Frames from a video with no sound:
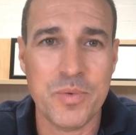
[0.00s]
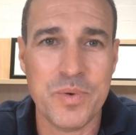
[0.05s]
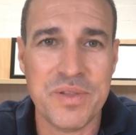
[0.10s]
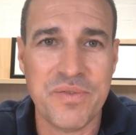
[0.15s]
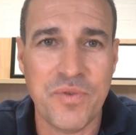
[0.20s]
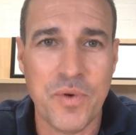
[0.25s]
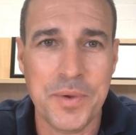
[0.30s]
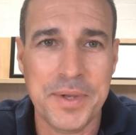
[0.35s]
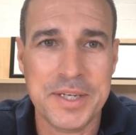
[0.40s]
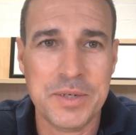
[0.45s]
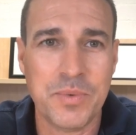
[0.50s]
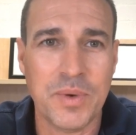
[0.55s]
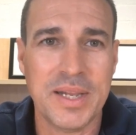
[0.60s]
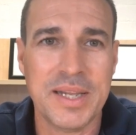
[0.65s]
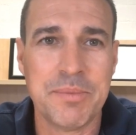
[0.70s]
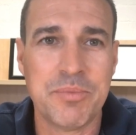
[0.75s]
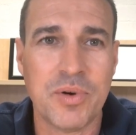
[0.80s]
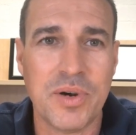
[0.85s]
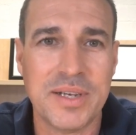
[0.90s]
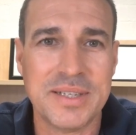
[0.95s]
with falling
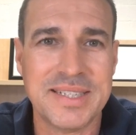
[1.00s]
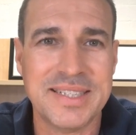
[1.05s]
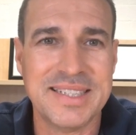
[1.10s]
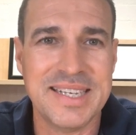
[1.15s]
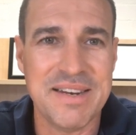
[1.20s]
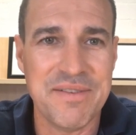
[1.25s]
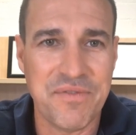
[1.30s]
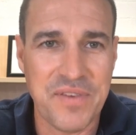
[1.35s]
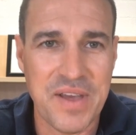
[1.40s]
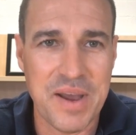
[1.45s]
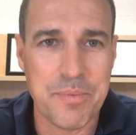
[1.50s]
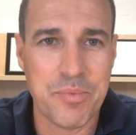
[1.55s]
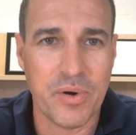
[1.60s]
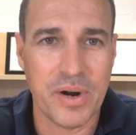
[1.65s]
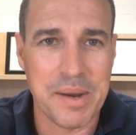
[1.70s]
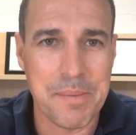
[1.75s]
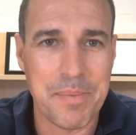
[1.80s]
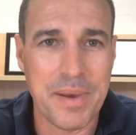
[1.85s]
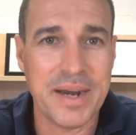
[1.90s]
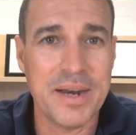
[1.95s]
dwelling prices in
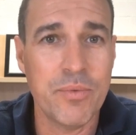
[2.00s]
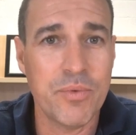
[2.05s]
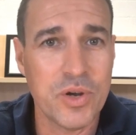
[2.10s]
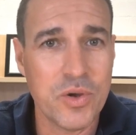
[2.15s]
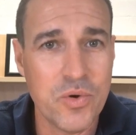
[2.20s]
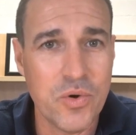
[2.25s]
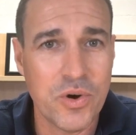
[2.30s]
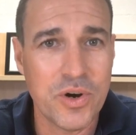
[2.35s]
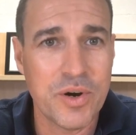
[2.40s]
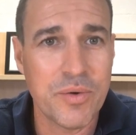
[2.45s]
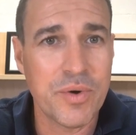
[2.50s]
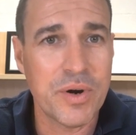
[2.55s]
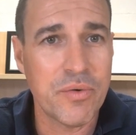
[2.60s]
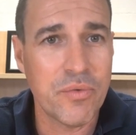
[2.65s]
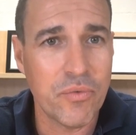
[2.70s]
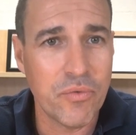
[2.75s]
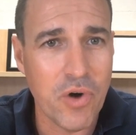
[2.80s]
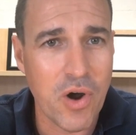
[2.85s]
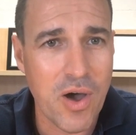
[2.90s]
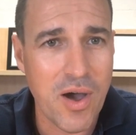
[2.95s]
February, but it recorded a
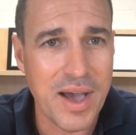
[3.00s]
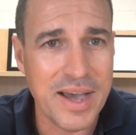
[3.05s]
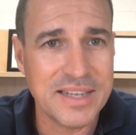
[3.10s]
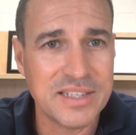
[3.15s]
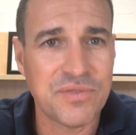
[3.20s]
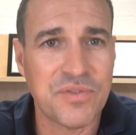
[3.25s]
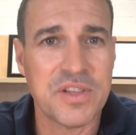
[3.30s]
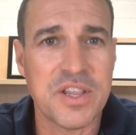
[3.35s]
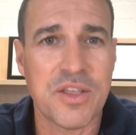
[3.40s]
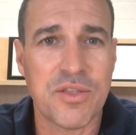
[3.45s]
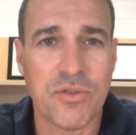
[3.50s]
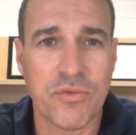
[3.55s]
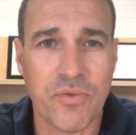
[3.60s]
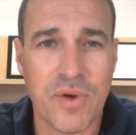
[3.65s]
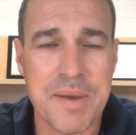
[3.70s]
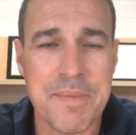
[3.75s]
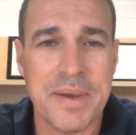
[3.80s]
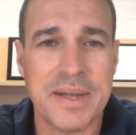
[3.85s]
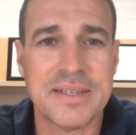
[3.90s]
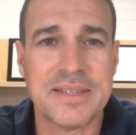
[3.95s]
rise for the
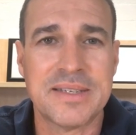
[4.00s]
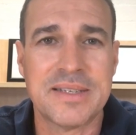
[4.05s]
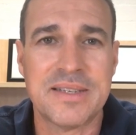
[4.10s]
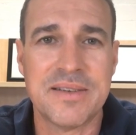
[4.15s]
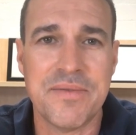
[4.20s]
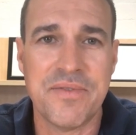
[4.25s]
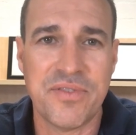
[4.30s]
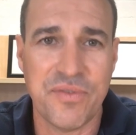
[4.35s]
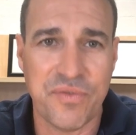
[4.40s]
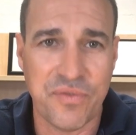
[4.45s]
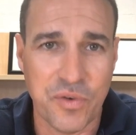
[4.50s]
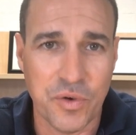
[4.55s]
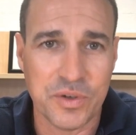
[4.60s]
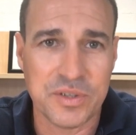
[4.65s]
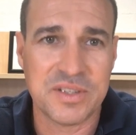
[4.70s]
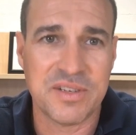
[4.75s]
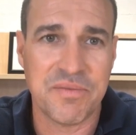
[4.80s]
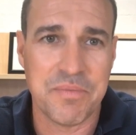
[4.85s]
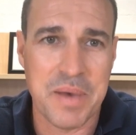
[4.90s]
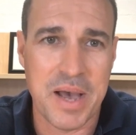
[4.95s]
3 months to the
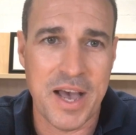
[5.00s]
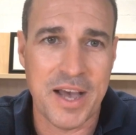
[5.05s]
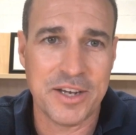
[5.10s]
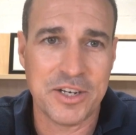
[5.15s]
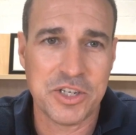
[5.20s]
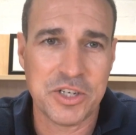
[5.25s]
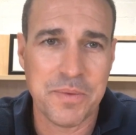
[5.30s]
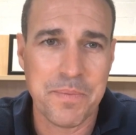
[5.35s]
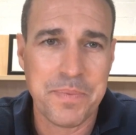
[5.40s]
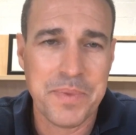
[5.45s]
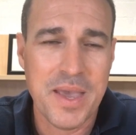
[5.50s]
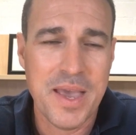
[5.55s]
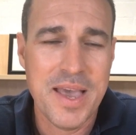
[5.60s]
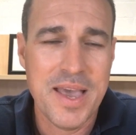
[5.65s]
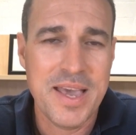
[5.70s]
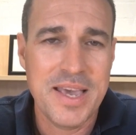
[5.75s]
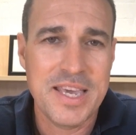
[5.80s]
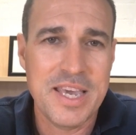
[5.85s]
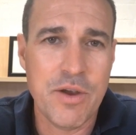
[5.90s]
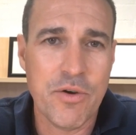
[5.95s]
1st of March.
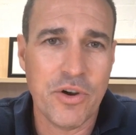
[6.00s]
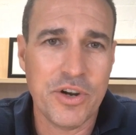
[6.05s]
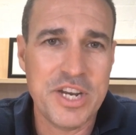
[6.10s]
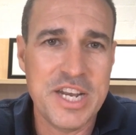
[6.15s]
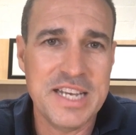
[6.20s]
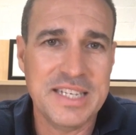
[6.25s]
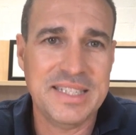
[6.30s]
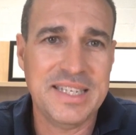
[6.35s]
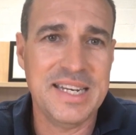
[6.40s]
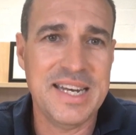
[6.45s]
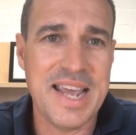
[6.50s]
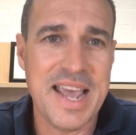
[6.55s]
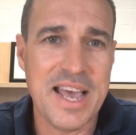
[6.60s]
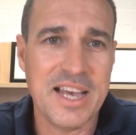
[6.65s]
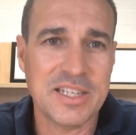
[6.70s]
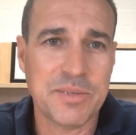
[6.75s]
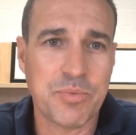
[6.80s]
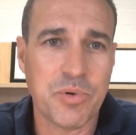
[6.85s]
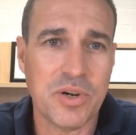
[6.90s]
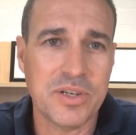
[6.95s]
Year on year, Sydney
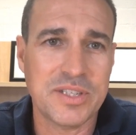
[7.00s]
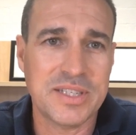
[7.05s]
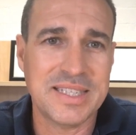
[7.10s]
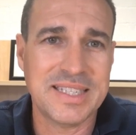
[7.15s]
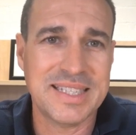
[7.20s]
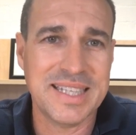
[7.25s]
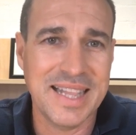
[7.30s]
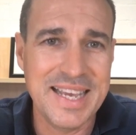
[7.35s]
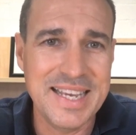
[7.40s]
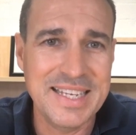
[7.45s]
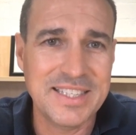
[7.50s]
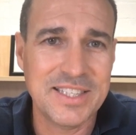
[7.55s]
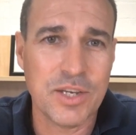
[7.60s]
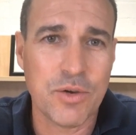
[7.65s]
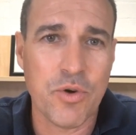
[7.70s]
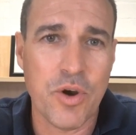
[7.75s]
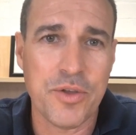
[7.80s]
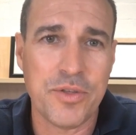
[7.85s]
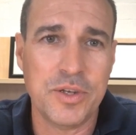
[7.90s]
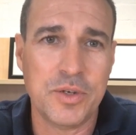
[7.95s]
house prices leads the
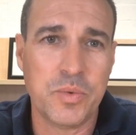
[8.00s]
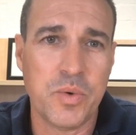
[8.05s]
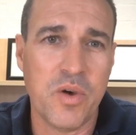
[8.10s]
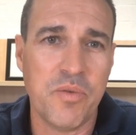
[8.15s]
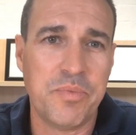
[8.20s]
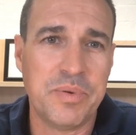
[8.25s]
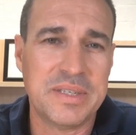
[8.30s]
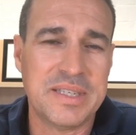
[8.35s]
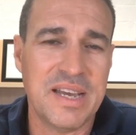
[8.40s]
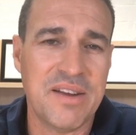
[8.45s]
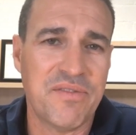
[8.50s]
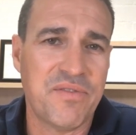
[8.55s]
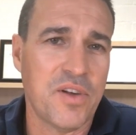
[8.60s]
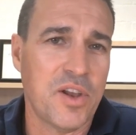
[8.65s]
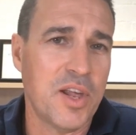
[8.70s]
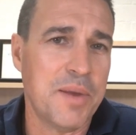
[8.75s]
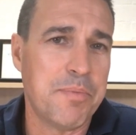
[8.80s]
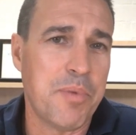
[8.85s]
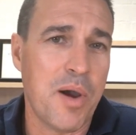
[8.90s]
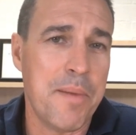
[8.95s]
growth at 12%,
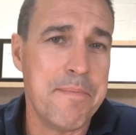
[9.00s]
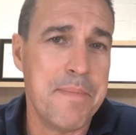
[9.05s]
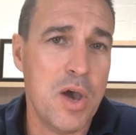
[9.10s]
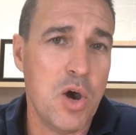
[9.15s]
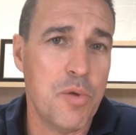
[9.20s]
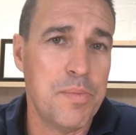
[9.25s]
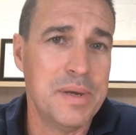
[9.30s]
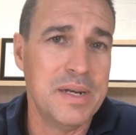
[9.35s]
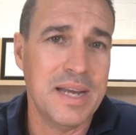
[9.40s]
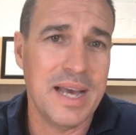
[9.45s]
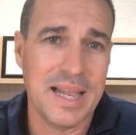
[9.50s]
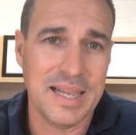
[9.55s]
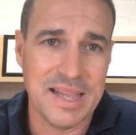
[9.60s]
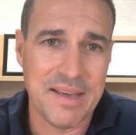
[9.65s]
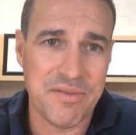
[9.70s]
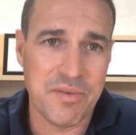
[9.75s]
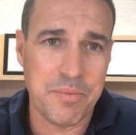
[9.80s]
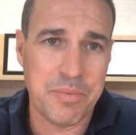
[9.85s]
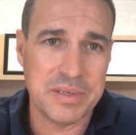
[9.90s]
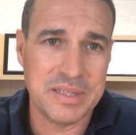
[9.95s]
followed by Melbourne
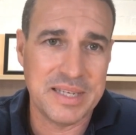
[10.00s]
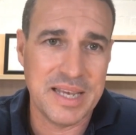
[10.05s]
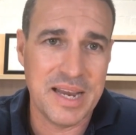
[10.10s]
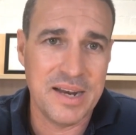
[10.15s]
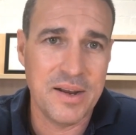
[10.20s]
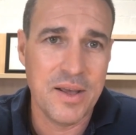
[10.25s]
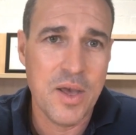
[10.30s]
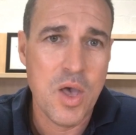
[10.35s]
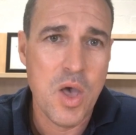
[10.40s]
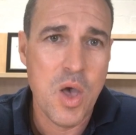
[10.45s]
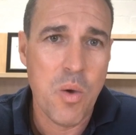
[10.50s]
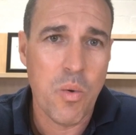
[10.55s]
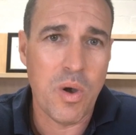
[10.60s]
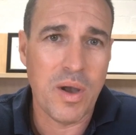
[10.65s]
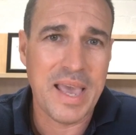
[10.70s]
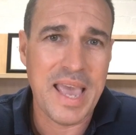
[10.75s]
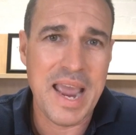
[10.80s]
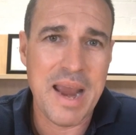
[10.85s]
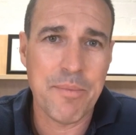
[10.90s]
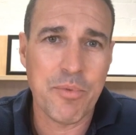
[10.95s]
11%,
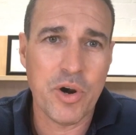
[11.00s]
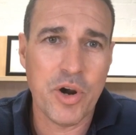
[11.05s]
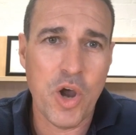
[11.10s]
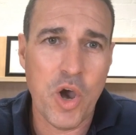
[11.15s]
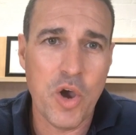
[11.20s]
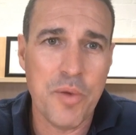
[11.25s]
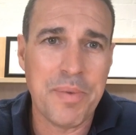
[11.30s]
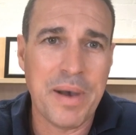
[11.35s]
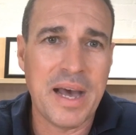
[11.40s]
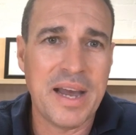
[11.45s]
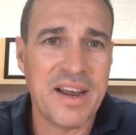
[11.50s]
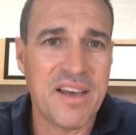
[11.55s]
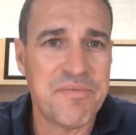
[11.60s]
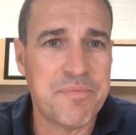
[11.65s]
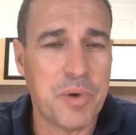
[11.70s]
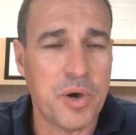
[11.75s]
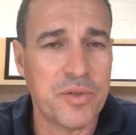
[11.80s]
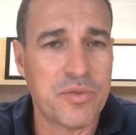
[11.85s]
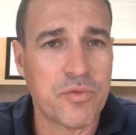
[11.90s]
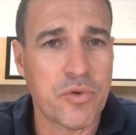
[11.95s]
while Canberra and Hobart
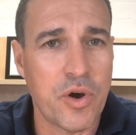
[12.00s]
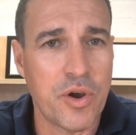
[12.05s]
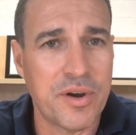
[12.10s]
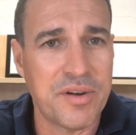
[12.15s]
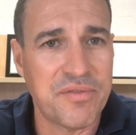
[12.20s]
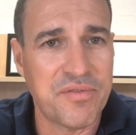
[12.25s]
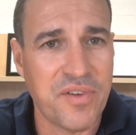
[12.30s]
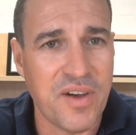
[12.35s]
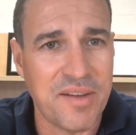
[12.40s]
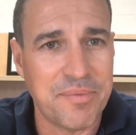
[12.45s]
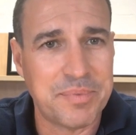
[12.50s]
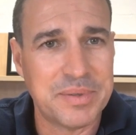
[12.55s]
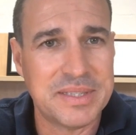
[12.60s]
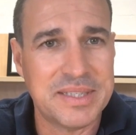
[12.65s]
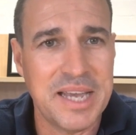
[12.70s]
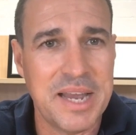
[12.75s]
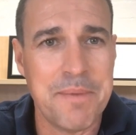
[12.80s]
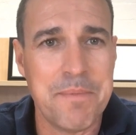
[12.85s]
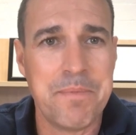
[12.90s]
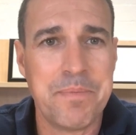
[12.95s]
have both grown at
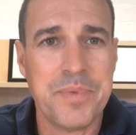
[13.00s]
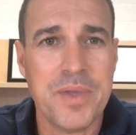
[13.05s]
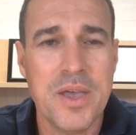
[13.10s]
5%.